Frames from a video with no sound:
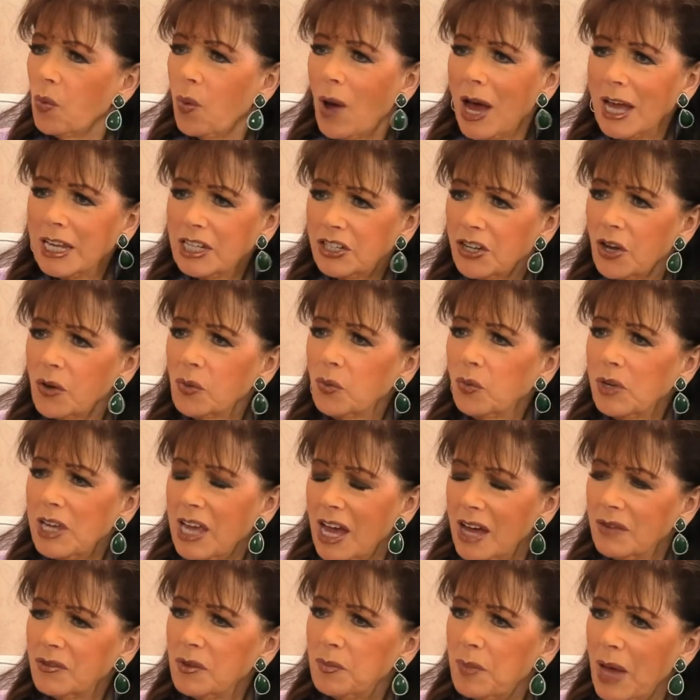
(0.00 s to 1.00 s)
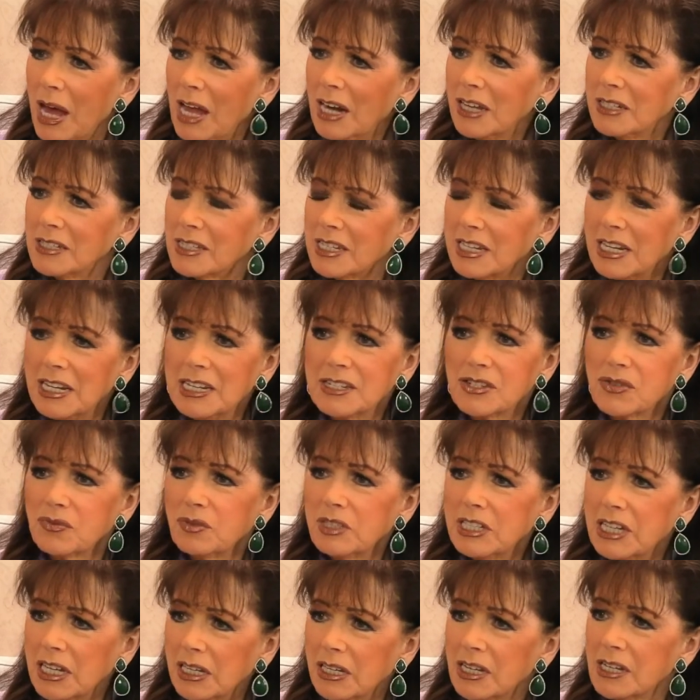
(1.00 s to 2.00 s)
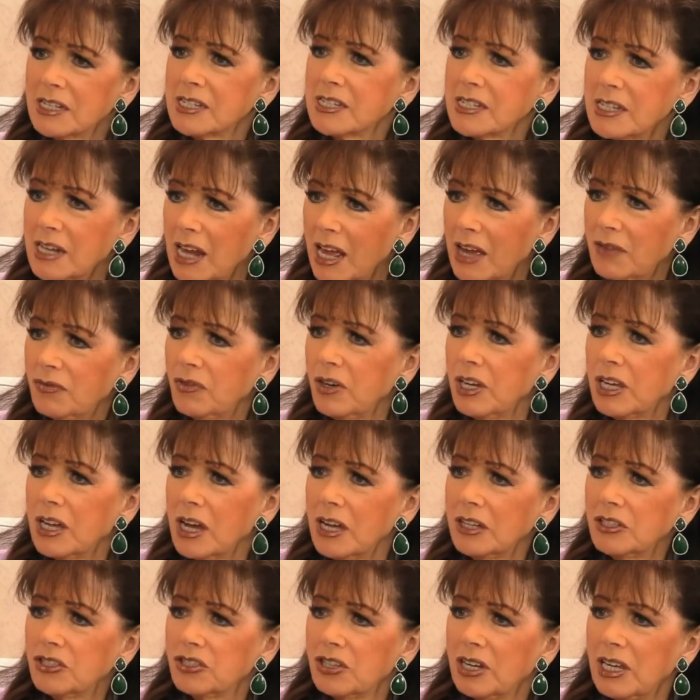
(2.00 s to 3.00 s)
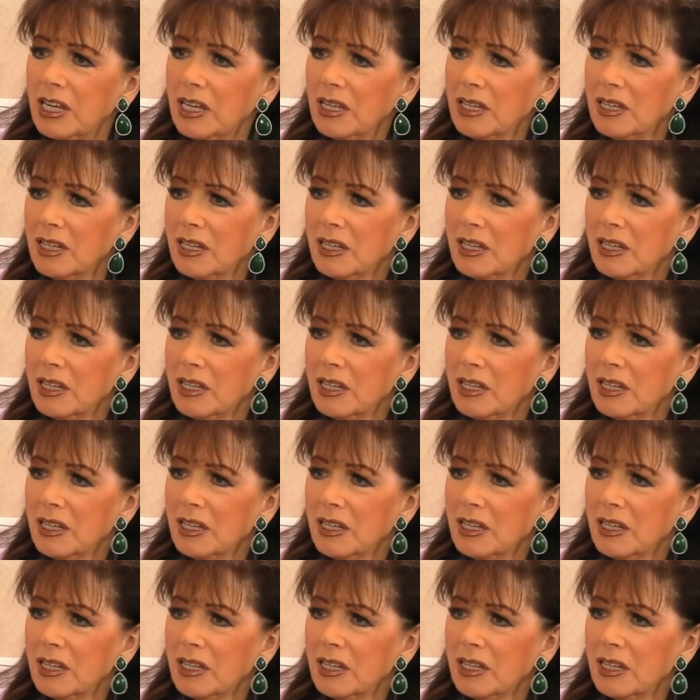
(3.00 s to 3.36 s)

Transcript: why don't we have a balance? It is ridiculous in every country.